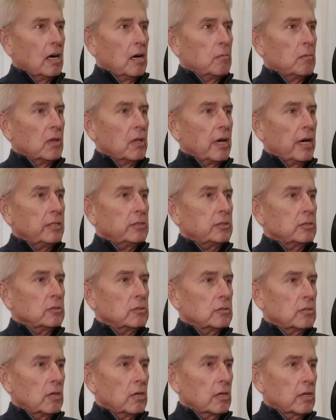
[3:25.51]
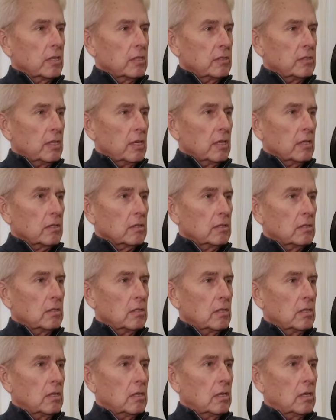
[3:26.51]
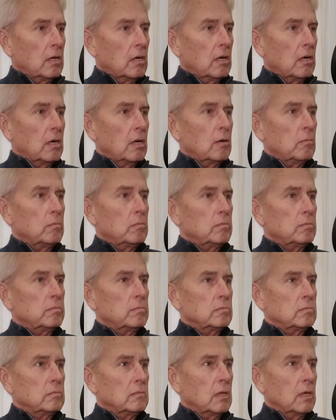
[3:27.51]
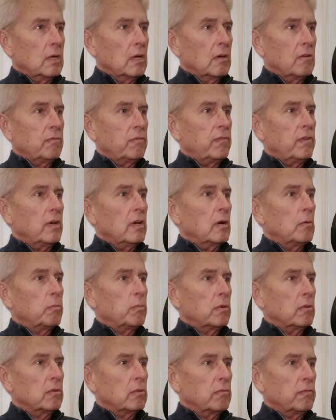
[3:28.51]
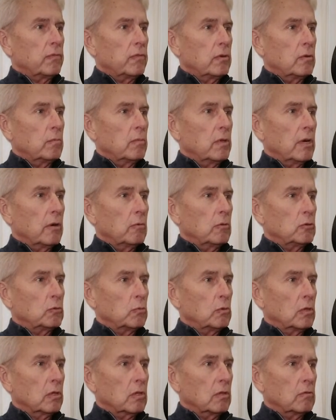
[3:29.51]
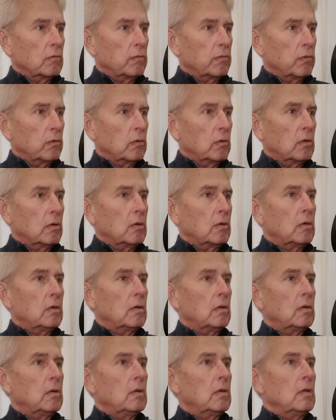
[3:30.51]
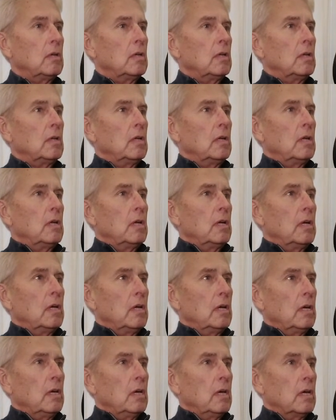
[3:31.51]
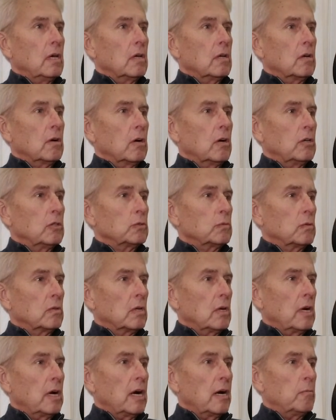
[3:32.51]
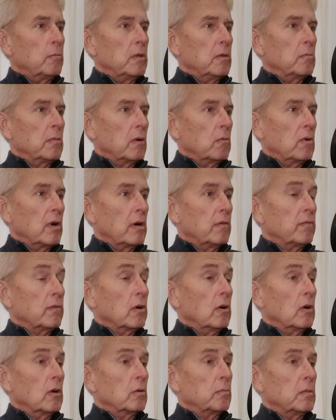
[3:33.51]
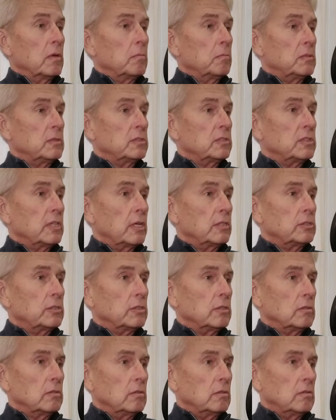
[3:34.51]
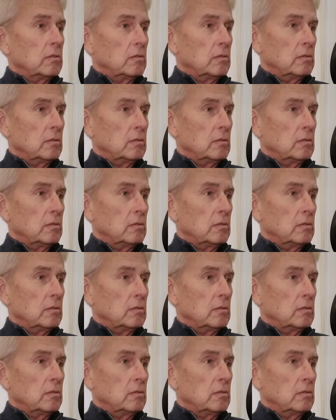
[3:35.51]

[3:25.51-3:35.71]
I'm a licensed architect. I got fed up with the firm that I was working for, and cars were a hobby. My wife called them an obsession.